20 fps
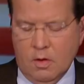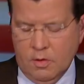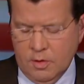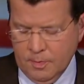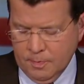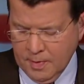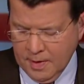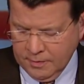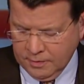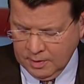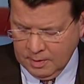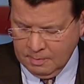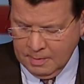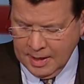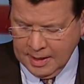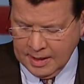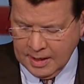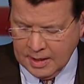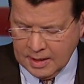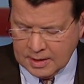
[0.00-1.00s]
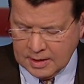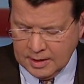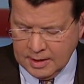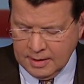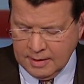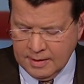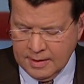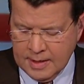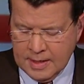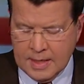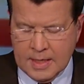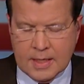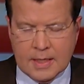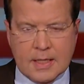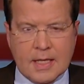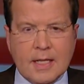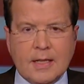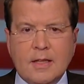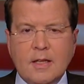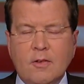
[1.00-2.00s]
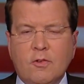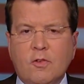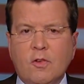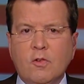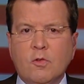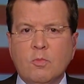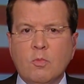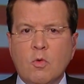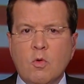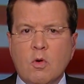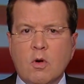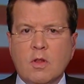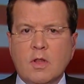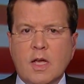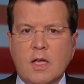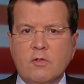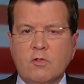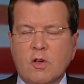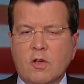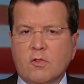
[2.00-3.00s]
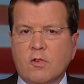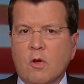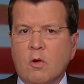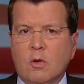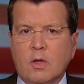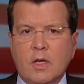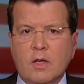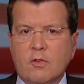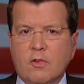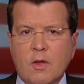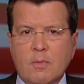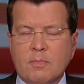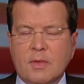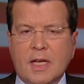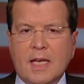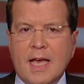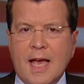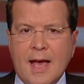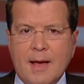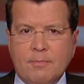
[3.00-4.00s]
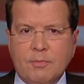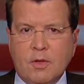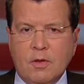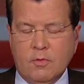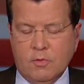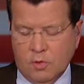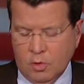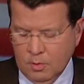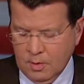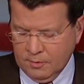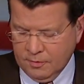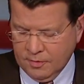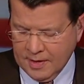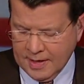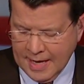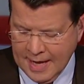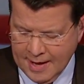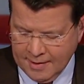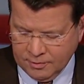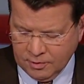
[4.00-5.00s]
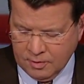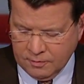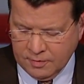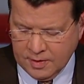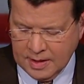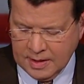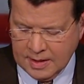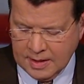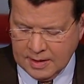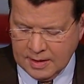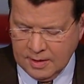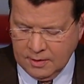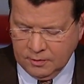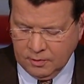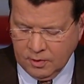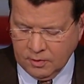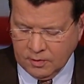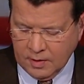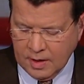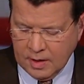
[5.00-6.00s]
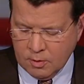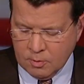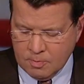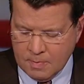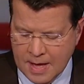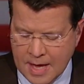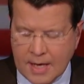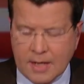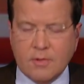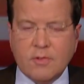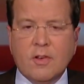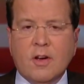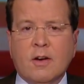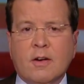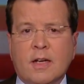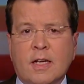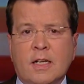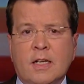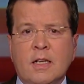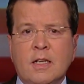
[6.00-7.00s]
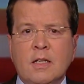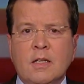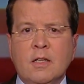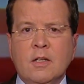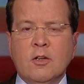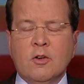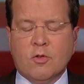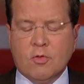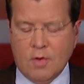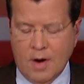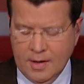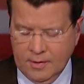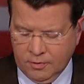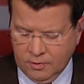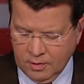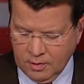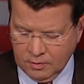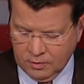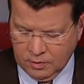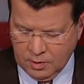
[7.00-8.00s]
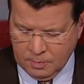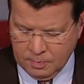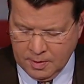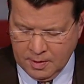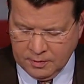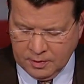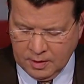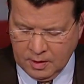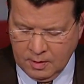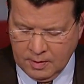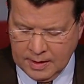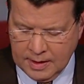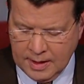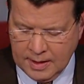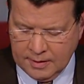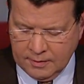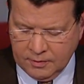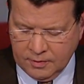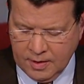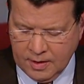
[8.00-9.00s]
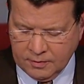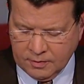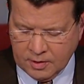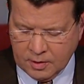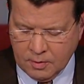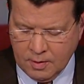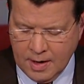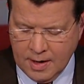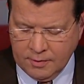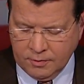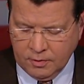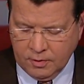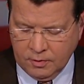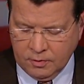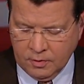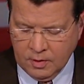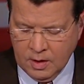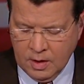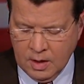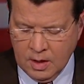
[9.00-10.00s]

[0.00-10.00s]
The president making clear that this is more than just holding something captive to a philosophy, that this is a humanitarian crisis. The president going on to say it's a crisis